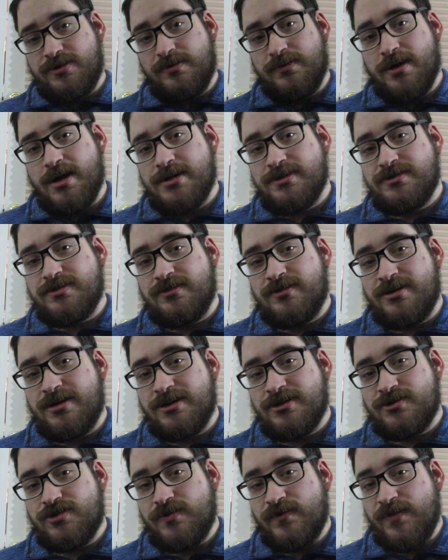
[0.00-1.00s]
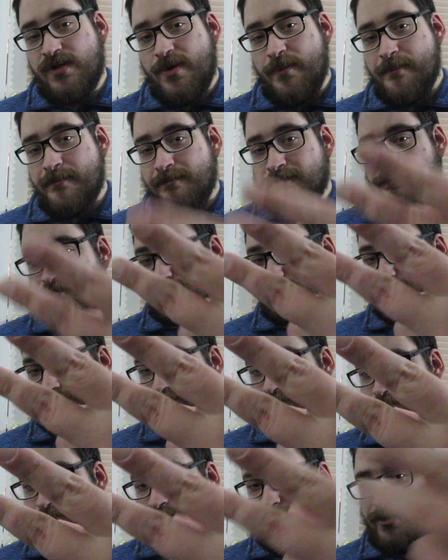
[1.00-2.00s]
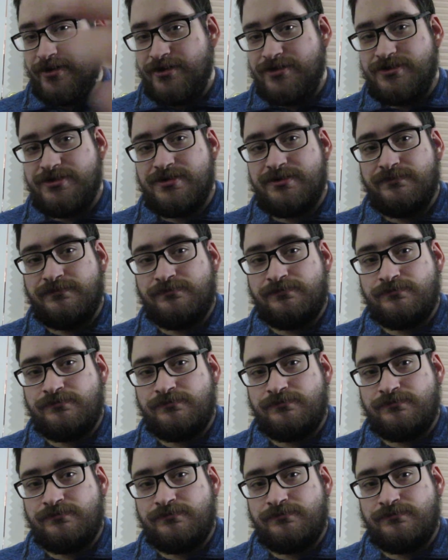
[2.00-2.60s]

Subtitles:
you guys in the next review. Peace.